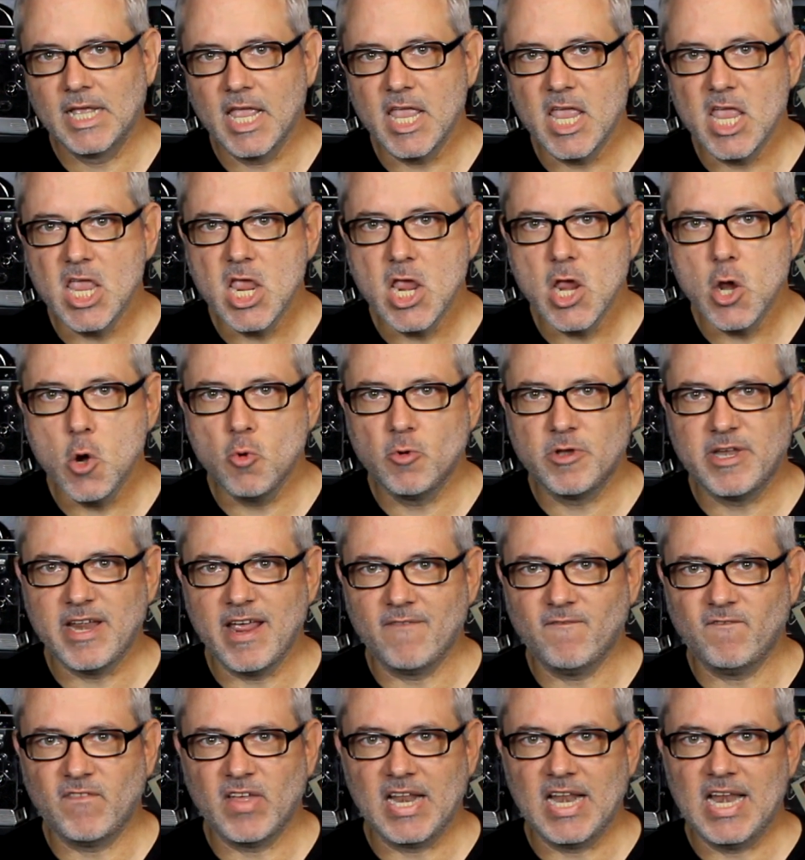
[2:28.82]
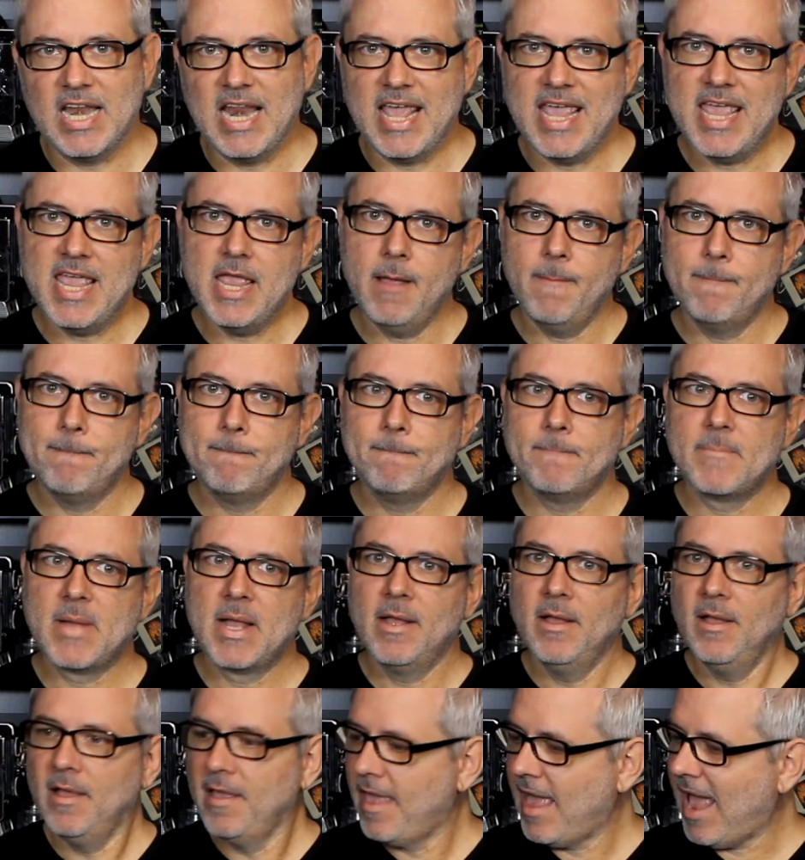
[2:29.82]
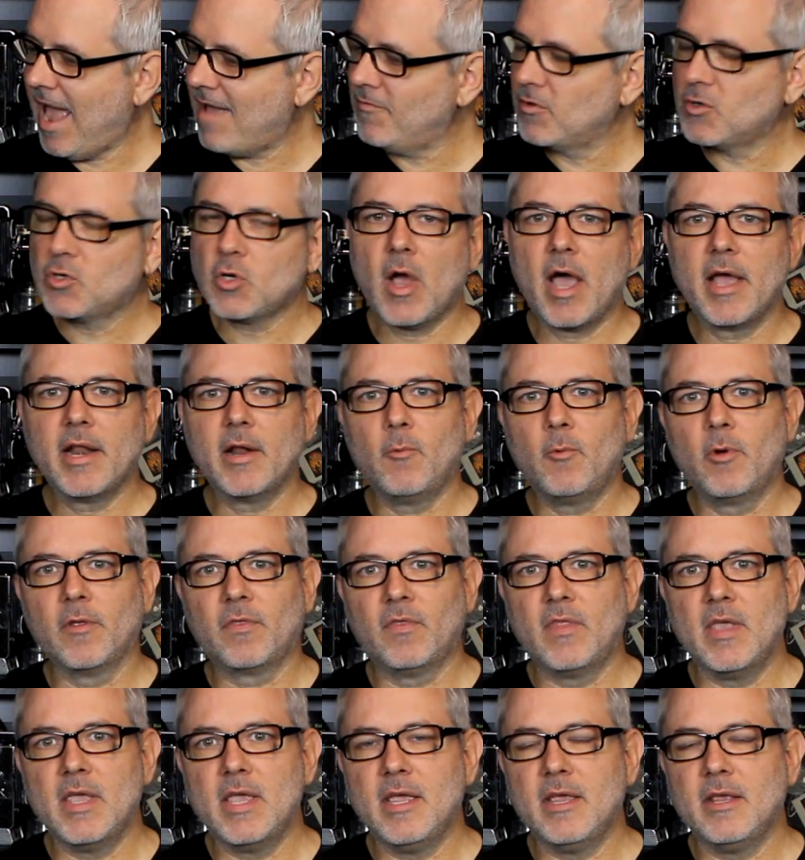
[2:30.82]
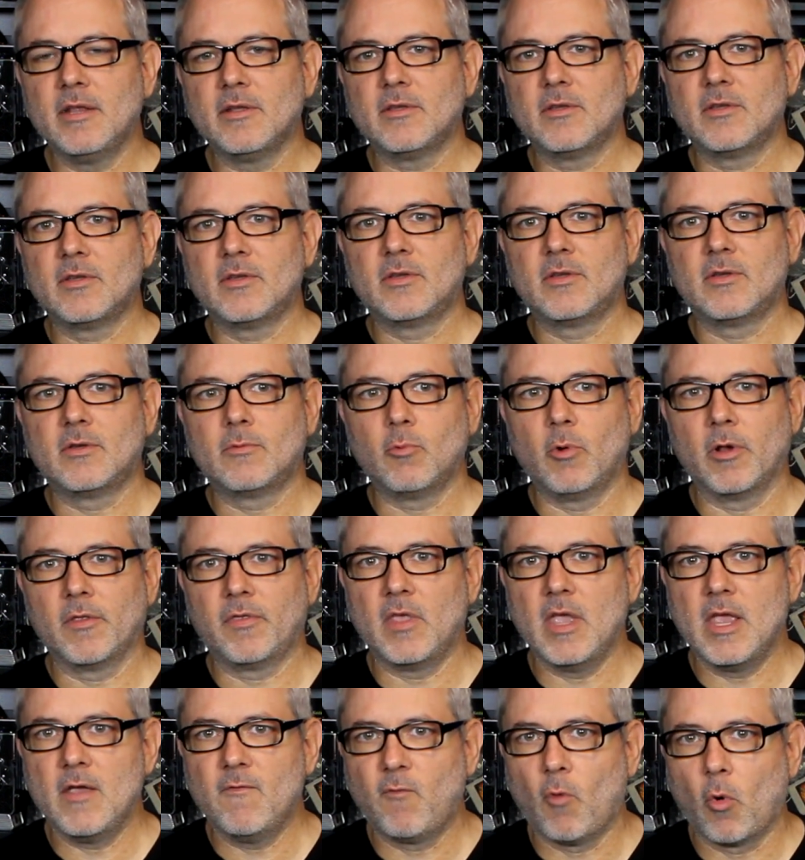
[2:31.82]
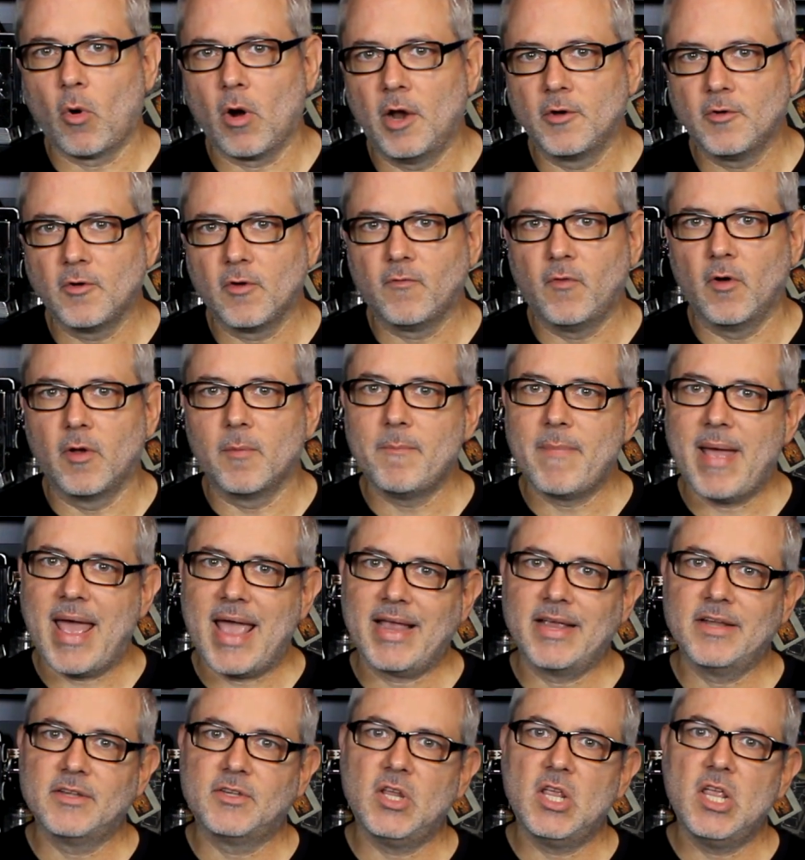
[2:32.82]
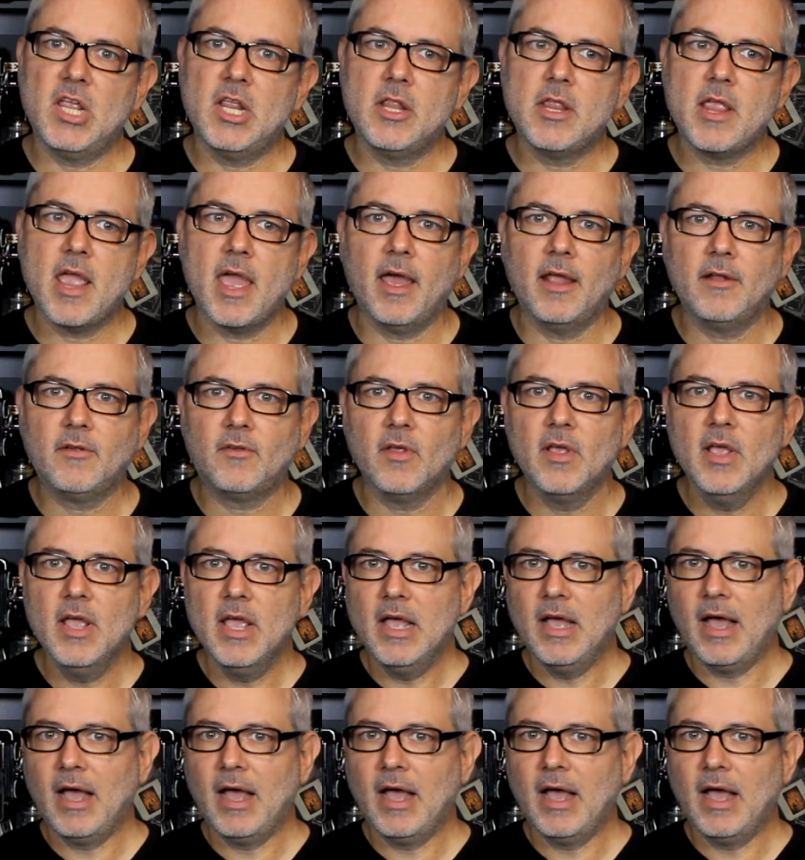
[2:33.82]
beautifully. Haven't tried it with the 400 foot magazine yet.